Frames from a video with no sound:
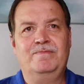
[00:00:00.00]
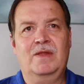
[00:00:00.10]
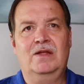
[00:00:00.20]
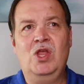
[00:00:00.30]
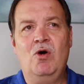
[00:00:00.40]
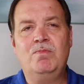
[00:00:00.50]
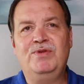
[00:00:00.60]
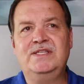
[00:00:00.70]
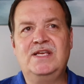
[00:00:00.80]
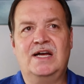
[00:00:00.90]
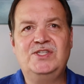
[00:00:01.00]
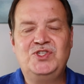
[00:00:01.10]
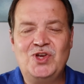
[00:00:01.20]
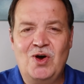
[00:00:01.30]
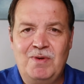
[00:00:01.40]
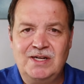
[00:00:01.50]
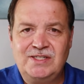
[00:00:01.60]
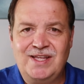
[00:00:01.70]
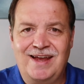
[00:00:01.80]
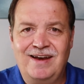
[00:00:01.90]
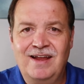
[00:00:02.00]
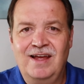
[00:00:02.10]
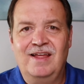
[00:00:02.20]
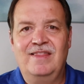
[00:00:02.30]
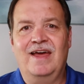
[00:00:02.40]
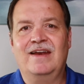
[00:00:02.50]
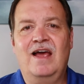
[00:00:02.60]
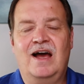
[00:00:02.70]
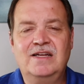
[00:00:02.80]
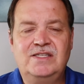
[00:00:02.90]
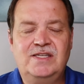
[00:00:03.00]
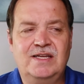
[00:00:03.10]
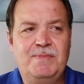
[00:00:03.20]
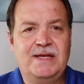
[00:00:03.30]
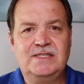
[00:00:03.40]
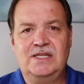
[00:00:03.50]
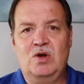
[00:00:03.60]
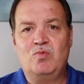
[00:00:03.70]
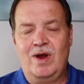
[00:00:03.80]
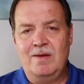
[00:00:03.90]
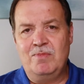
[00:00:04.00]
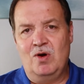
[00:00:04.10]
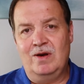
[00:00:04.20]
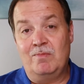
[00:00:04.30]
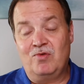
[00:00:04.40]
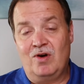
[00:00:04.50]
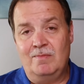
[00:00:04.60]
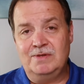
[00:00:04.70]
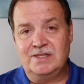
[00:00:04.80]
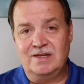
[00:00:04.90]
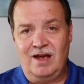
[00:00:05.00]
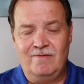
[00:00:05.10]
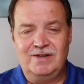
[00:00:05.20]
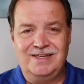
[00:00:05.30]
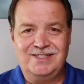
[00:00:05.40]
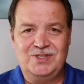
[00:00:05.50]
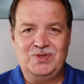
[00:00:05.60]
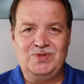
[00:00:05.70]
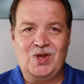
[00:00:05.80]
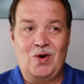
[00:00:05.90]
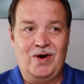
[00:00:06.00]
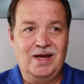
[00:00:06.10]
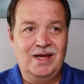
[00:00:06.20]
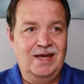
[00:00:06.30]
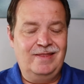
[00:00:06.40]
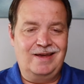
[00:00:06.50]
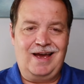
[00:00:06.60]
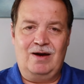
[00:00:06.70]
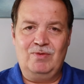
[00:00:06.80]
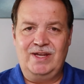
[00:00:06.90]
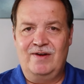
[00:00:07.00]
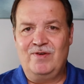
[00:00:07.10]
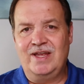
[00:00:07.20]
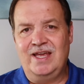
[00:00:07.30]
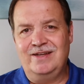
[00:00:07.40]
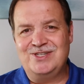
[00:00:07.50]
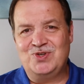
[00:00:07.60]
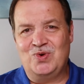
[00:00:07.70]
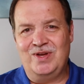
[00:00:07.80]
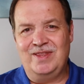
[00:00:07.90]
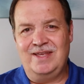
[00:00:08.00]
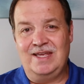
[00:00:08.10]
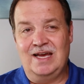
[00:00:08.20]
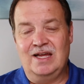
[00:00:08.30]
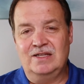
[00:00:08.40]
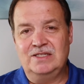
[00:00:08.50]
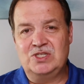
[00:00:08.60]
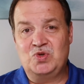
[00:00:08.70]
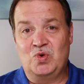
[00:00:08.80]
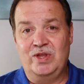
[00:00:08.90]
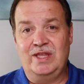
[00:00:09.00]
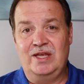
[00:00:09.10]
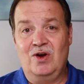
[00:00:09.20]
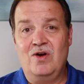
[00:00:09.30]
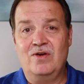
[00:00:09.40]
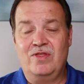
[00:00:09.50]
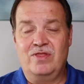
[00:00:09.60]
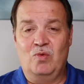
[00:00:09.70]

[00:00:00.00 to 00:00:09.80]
Noah pleased God so much that God sent basically a rainbow and a promise and covenant to Noah that God would never again destroy the earth, the